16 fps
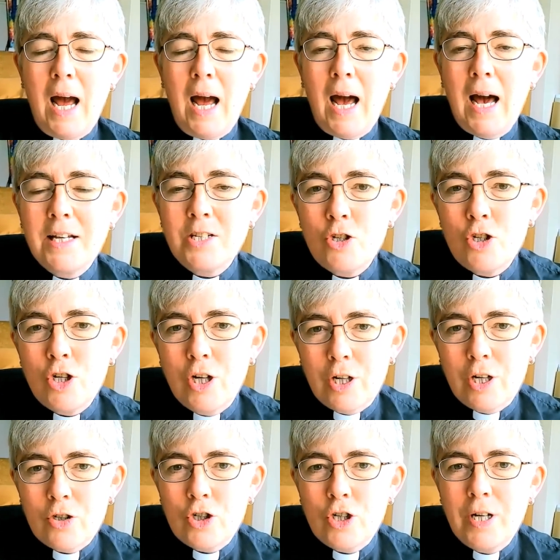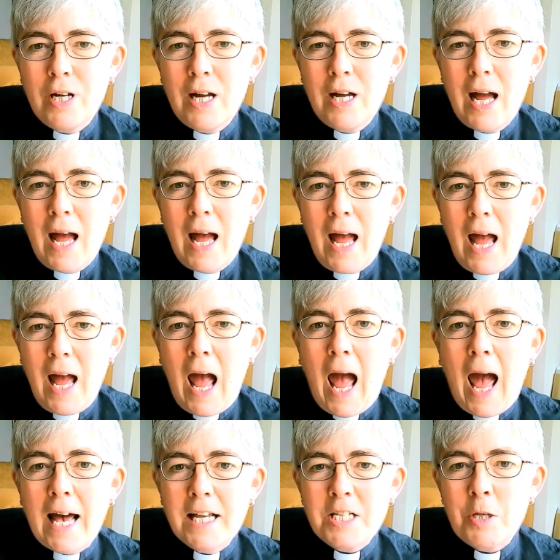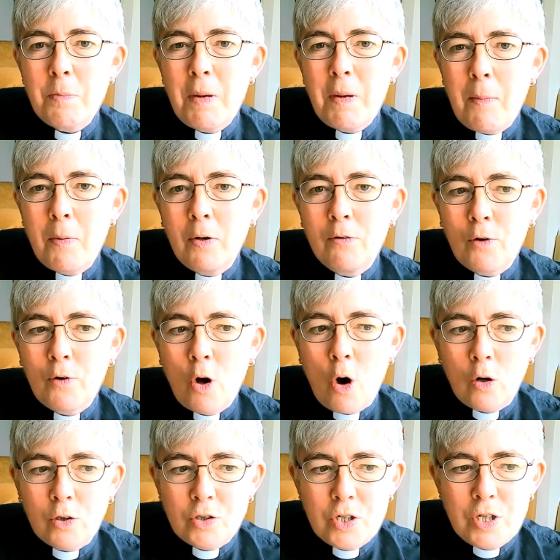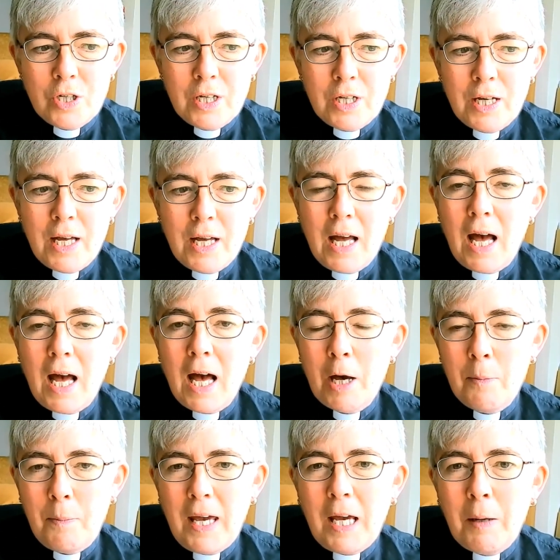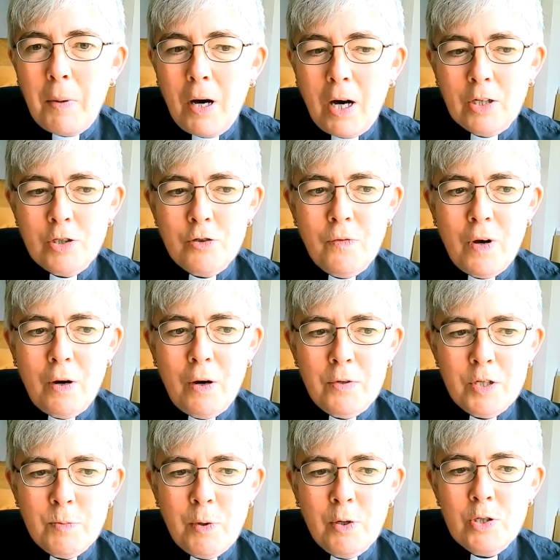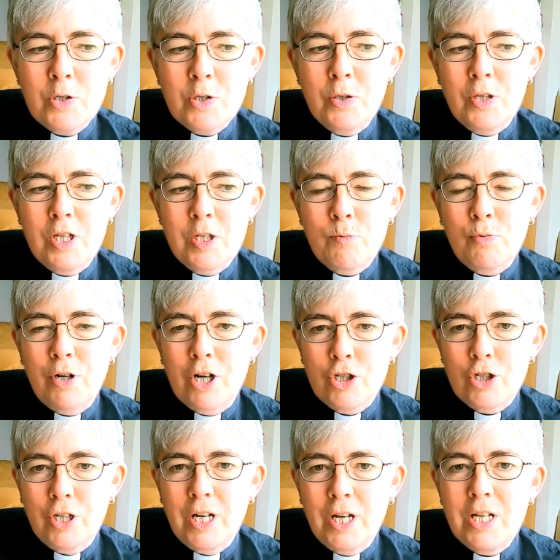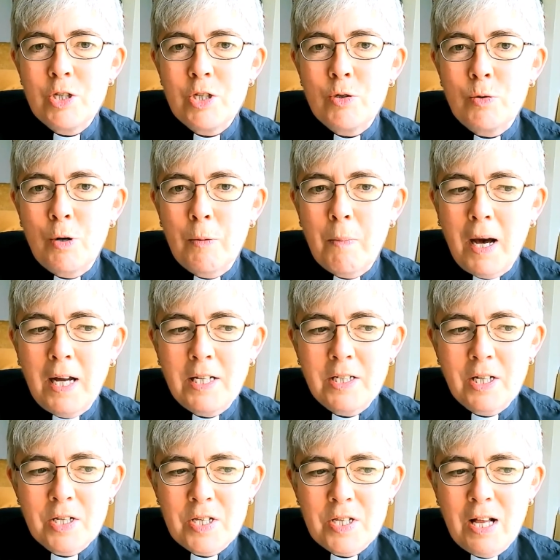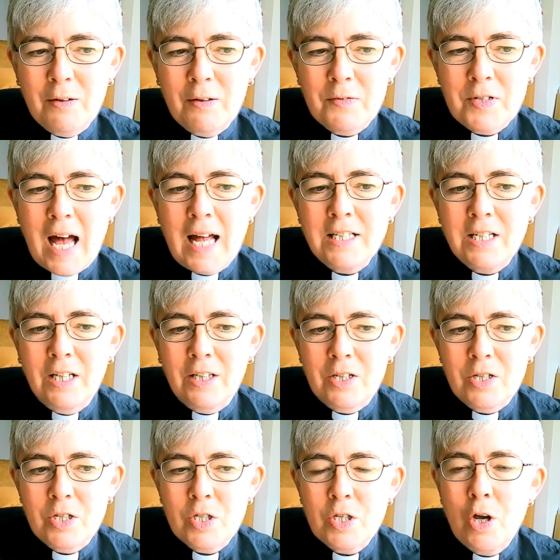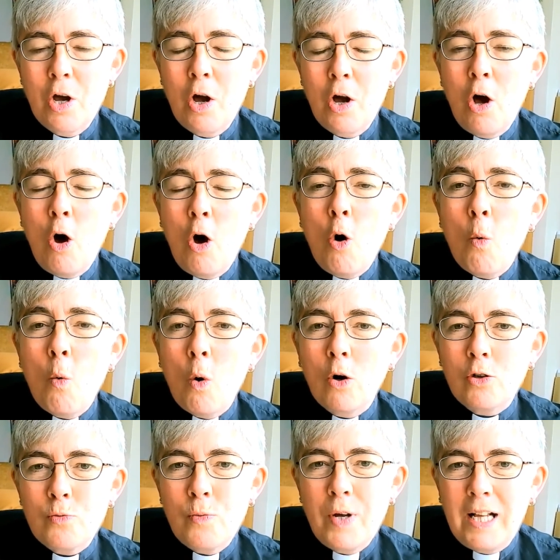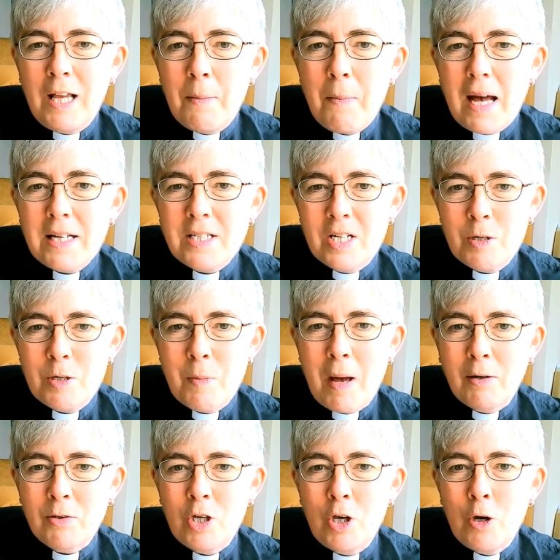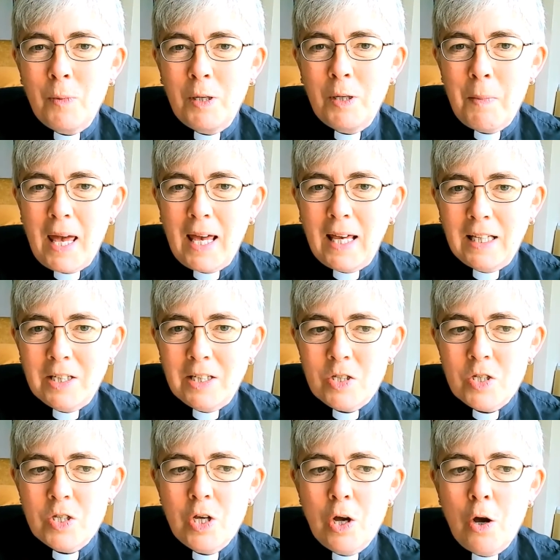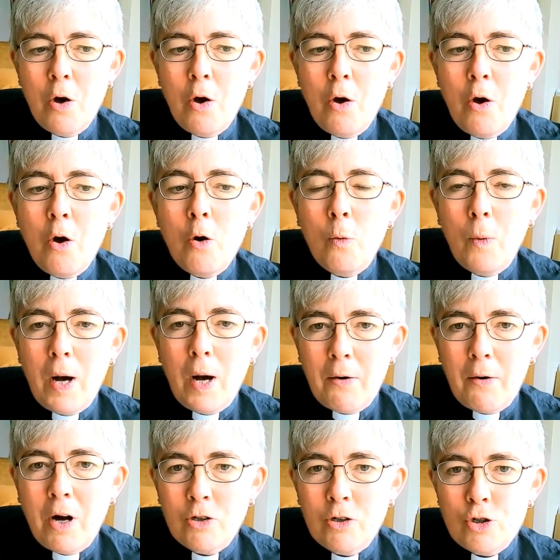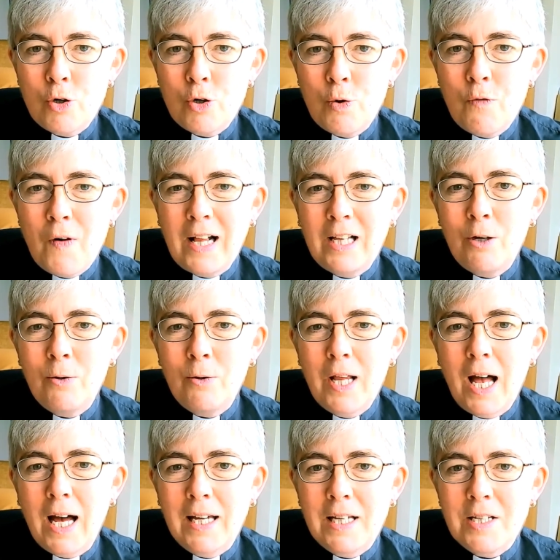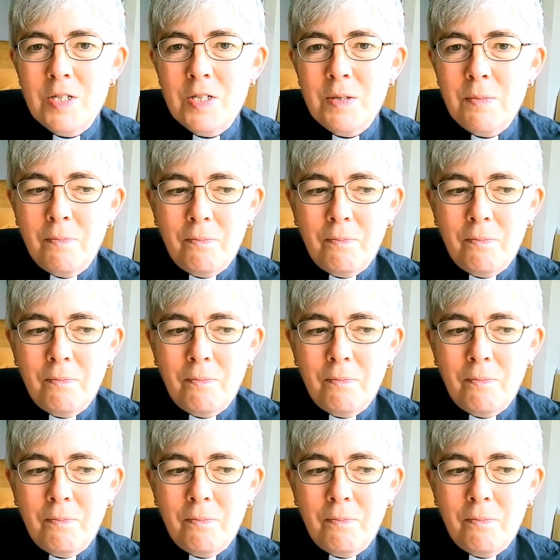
As a church, as the people of God, a big part of our response to this pressure is to remind ourselves and others what really matters about human beings, where our true value lies.